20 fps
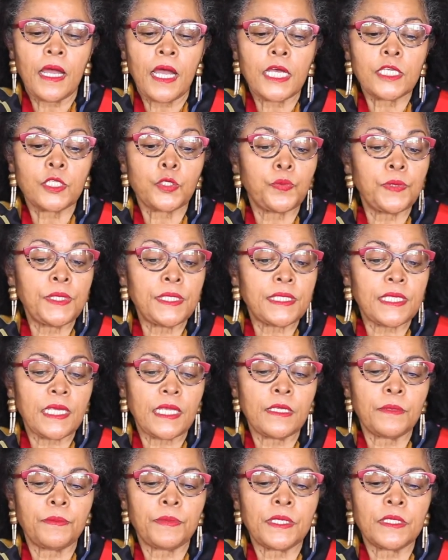As we
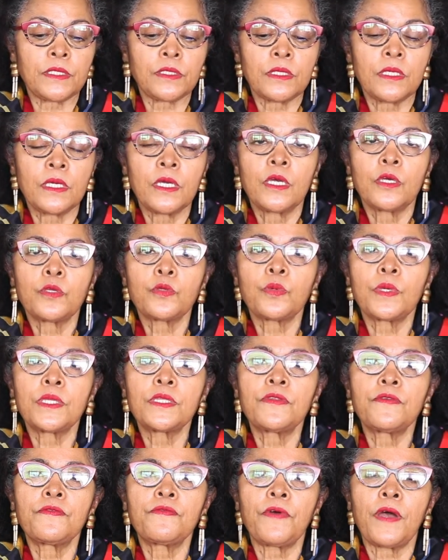celebrate
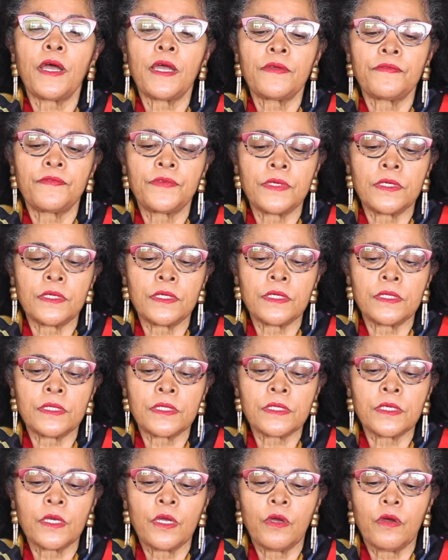25
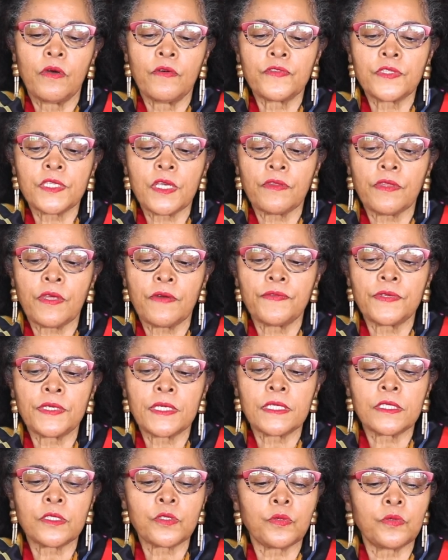years of South
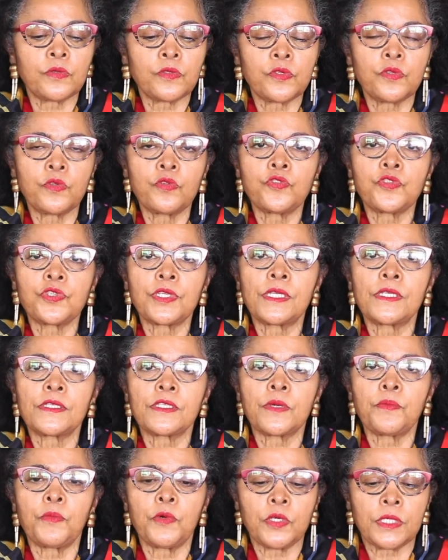Africa's constitutional
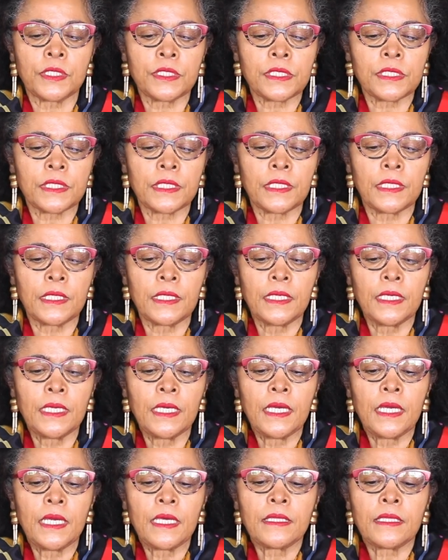democracy,
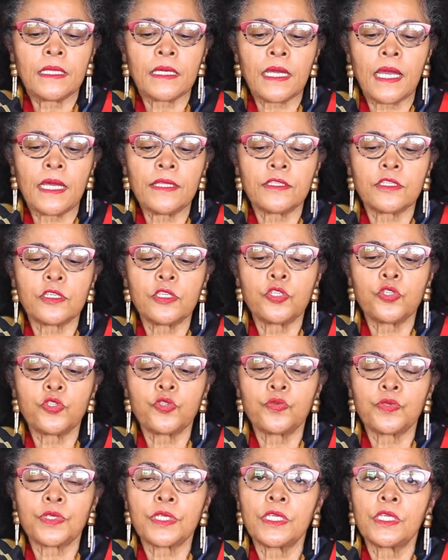the country
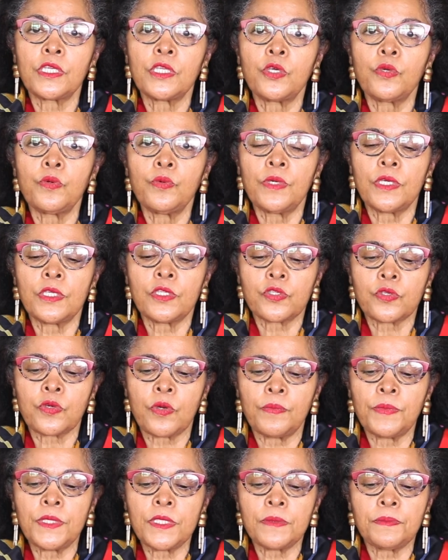should renew its
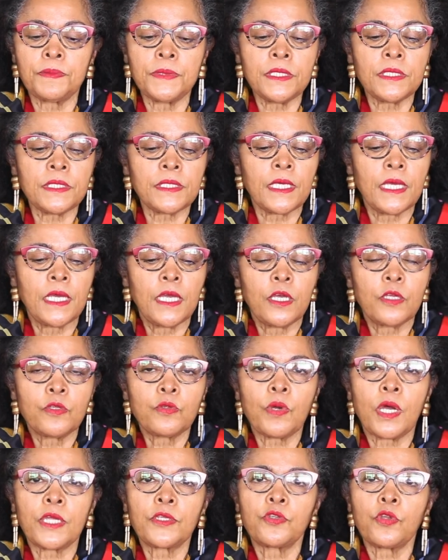commitment
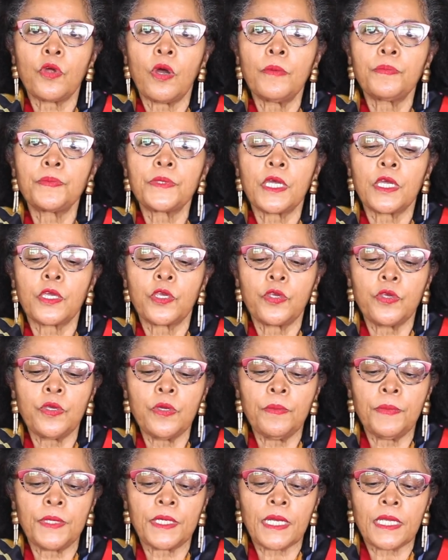to adopt a
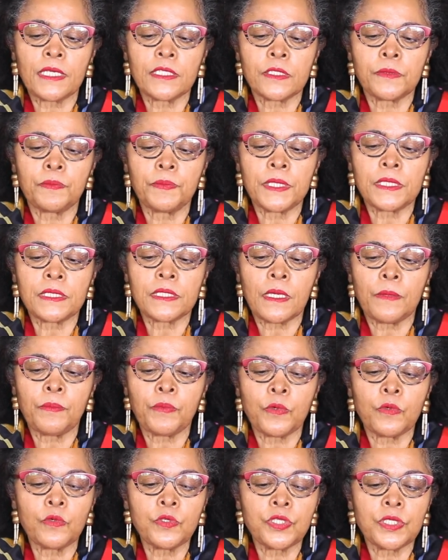human rights-based
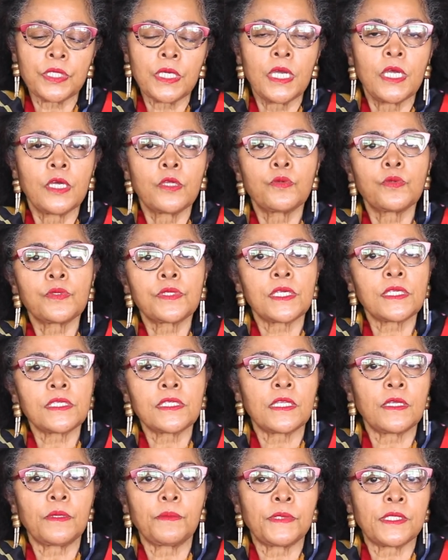approach to
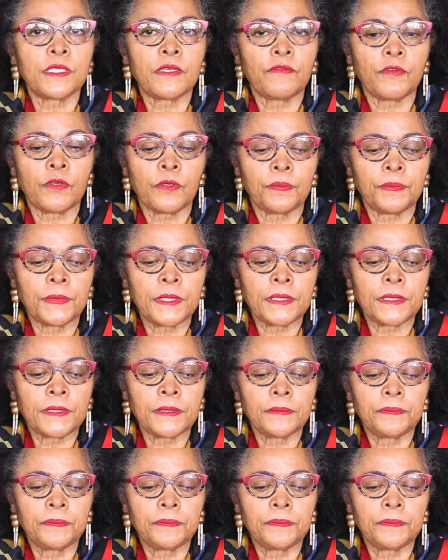sustainable development,